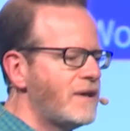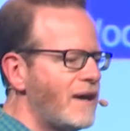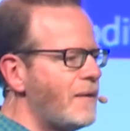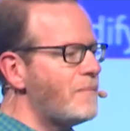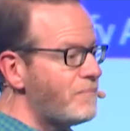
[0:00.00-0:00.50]

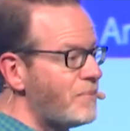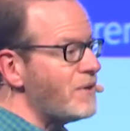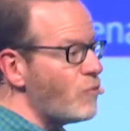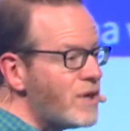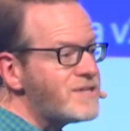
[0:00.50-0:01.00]
But
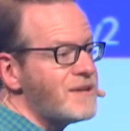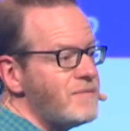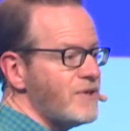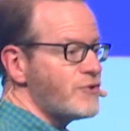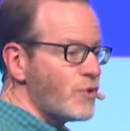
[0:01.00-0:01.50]
it wasn't
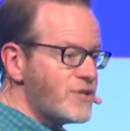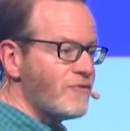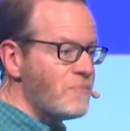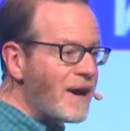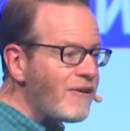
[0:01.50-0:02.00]
a source of
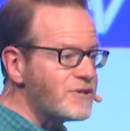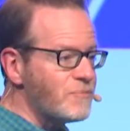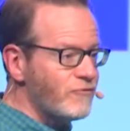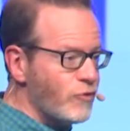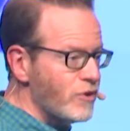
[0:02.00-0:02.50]

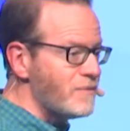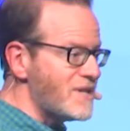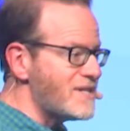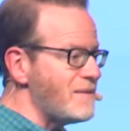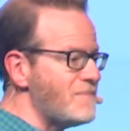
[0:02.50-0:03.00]
embarrassment for them
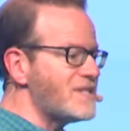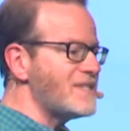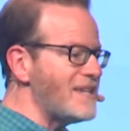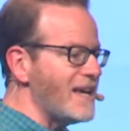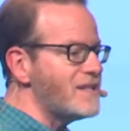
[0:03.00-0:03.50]
as they missed the
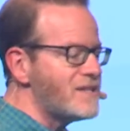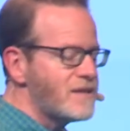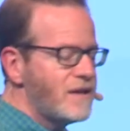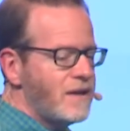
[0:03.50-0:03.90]
dates